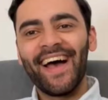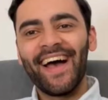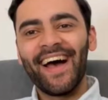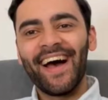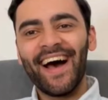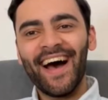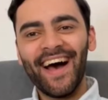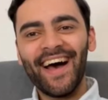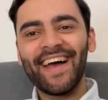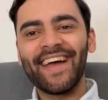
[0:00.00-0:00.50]

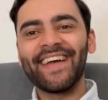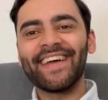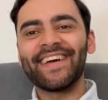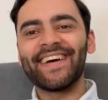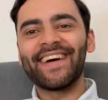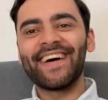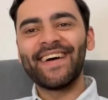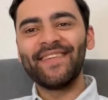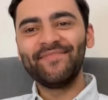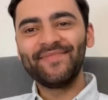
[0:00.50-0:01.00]
Hi,
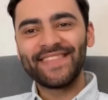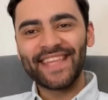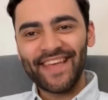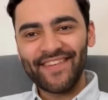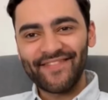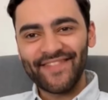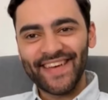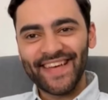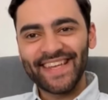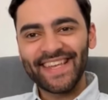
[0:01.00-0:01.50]
I'm
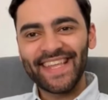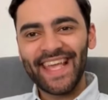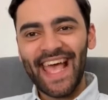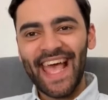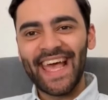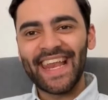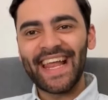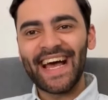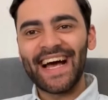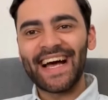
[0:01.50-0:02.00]
Deivan,
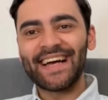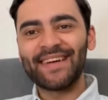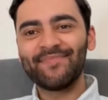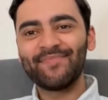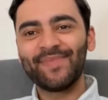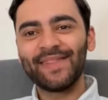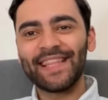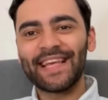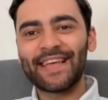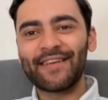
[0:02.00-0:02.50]
and I'm
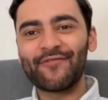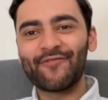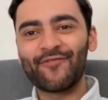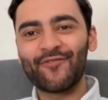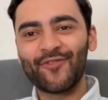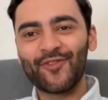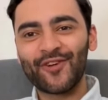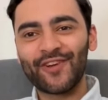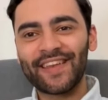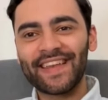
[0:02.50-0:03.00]
playing
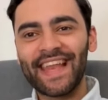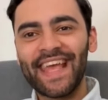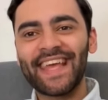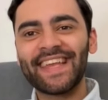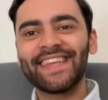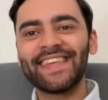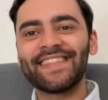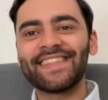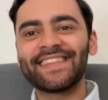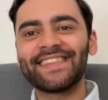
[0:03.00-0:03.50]
Ferdinand
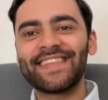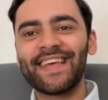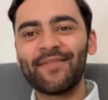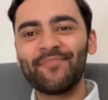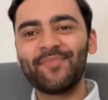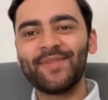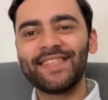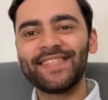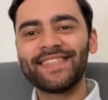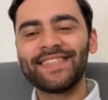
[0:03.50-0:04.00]
in The
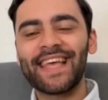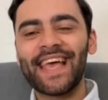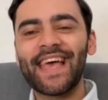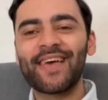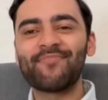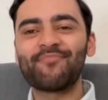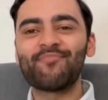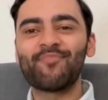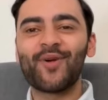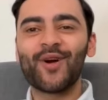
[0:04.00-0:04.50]
Tempest
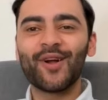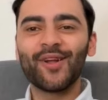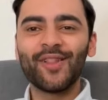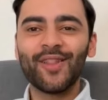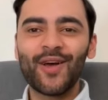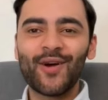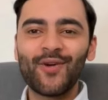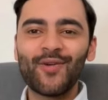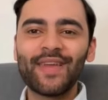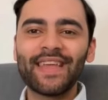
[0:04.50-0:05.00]
and
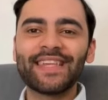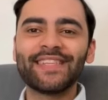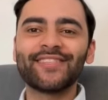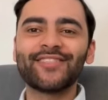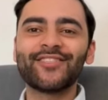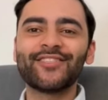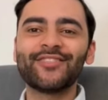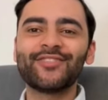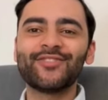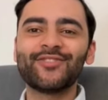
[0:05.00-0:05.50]
Marlow in
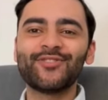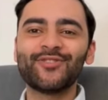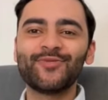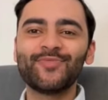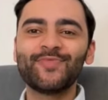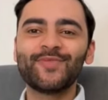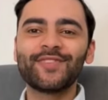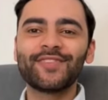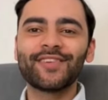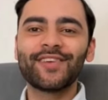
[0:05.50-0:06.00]
She
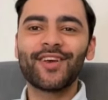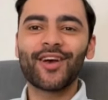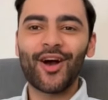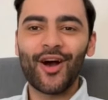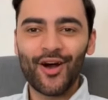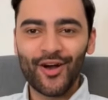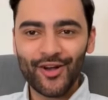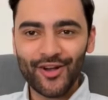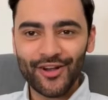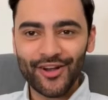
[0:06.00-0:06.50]
Stoops to
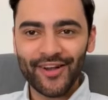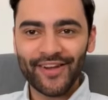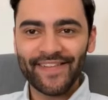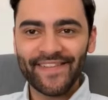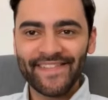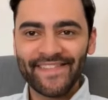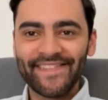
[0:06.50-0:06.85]
Conquer.